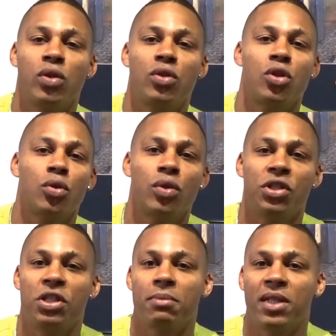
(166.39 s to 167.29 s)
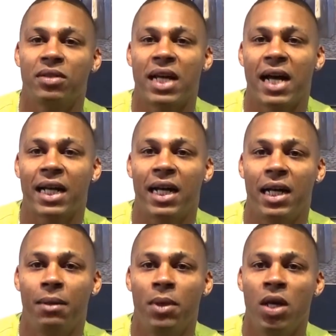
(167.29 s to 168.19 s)
one, two at
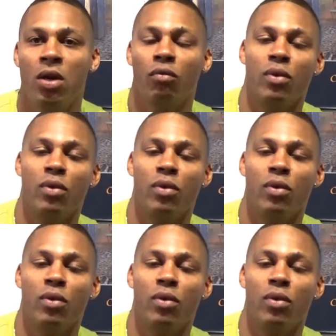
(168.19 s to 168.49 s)
gmail.com.